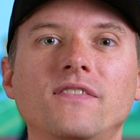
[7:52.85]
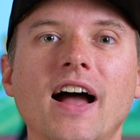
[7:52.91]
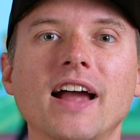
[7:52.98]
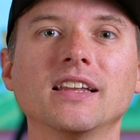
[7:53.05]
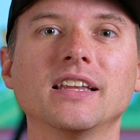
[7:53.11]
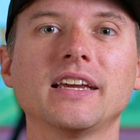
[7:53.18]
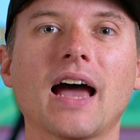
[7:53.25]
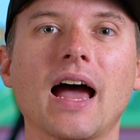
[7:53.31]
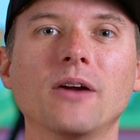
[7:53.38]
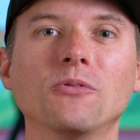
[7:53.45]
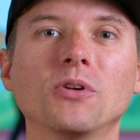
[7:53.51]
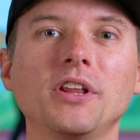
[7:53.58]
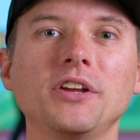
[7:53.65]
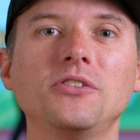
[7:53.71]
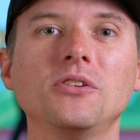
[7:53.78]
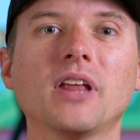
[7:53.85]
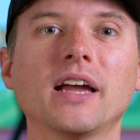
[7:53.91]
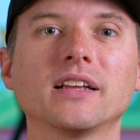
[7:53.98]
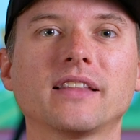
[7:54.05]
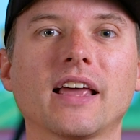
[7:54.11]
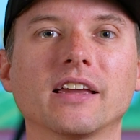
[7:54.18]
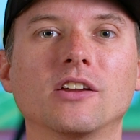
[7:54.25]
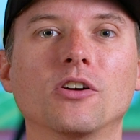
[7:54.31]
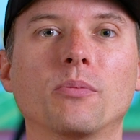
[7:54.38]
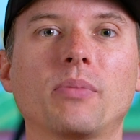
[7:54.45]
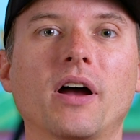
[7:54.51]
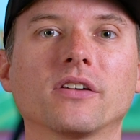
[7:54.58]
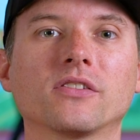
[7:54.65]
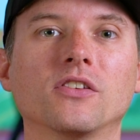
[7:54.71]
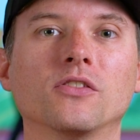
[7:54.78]
Finally, I really do like that
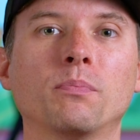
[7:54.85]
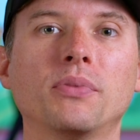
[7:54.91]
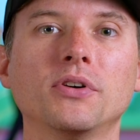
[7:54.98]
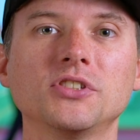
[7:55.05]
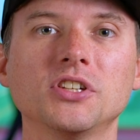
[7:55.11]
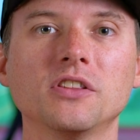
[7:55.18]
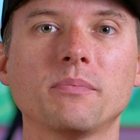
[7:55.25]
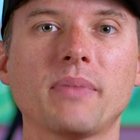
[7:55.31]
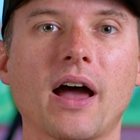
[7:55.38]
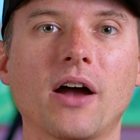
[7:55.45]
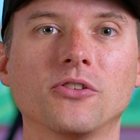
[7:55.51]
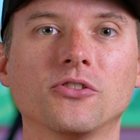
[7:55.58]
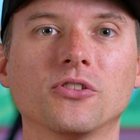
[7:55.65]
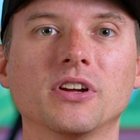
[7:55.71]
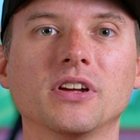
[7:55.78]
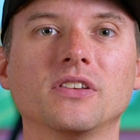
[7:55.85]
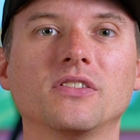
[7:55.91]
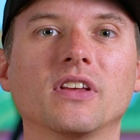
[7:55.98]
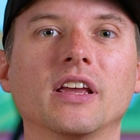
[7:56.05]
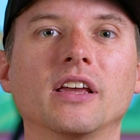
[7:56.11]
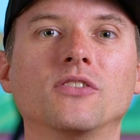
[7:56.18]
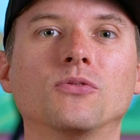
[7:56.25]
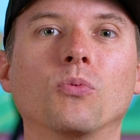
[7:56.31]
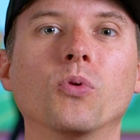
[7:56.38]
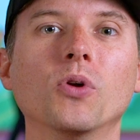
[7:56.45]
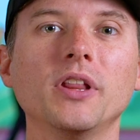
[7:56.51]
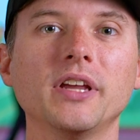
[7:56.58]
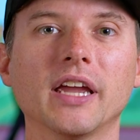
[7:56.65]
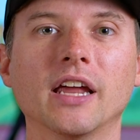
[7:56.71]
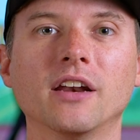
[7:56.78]
Gearbox is pushing the boundaries, is
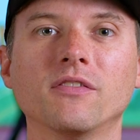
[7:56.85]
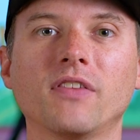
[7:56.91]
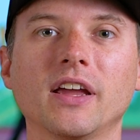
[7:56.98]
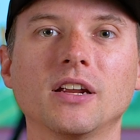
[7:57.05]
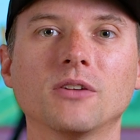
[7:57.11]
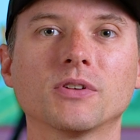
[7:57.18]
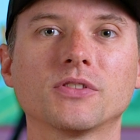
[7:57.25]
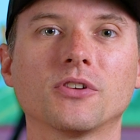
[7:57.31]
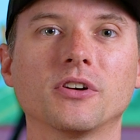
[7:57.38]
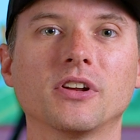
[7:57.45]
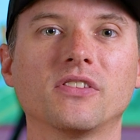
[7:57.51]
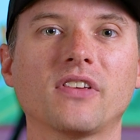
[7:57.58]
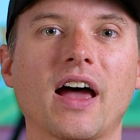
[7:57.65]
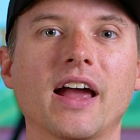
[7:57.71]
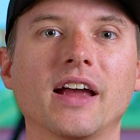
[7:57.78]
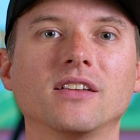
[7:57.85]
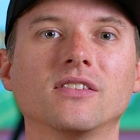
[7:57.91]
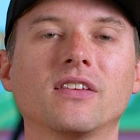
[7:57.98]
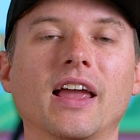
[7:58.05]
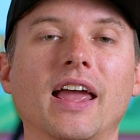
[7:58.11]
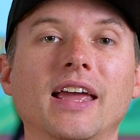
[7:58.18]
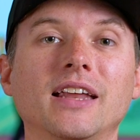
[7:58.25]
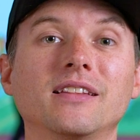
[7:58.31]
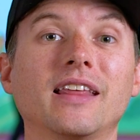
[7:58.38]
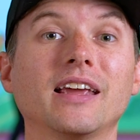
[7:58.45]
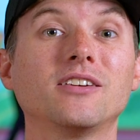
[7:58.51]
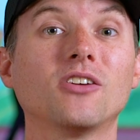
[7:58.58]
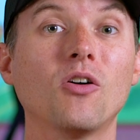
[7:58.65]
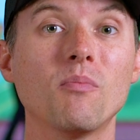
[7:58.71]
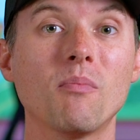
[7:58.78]
really innovating with their designs, and they
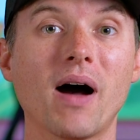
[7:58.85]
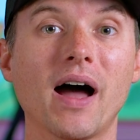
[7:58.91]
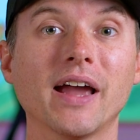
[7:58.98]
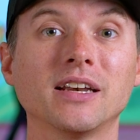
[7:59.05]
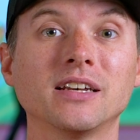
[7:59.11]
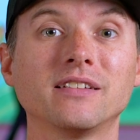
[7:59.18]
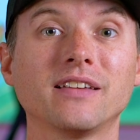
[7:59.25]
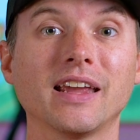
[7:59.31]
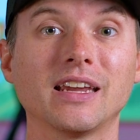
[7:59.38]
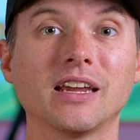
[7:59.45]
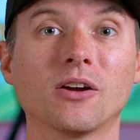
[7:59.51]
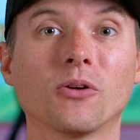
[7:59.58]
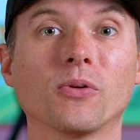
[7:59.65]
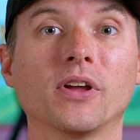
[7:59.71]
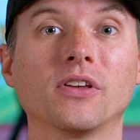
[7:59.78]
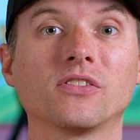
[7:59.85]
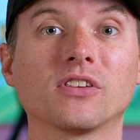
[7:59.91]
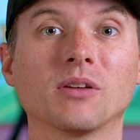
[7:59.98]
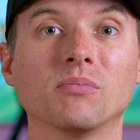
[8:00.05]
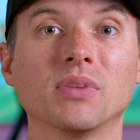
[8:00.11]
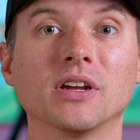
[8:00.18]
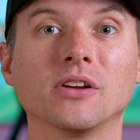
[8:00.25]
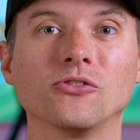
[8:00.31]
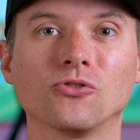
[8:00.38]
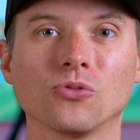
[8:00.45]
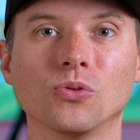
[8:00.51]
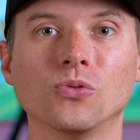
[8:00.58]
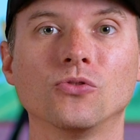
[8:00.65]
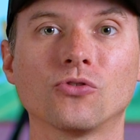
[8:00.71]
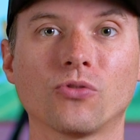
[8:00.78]
don't mind taking a risk and being
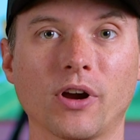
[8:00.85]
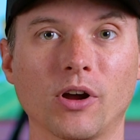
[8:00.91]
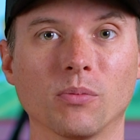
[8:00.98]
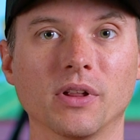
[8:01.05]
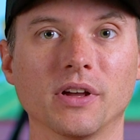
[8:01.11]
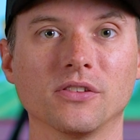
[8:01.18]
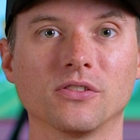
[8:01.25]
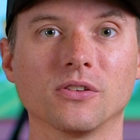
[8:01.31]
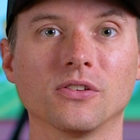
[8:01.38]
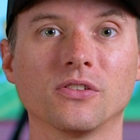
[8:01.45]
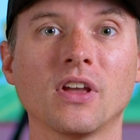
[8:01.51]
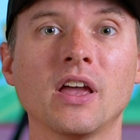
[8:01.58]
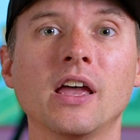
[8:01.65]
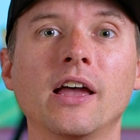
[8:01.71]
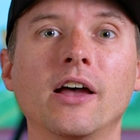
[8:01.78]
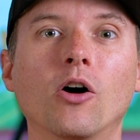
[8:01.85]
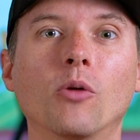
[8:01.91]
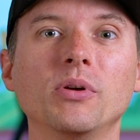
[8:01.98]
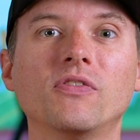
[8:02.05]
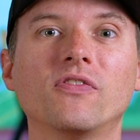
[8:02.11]
true trailblazers. It'll be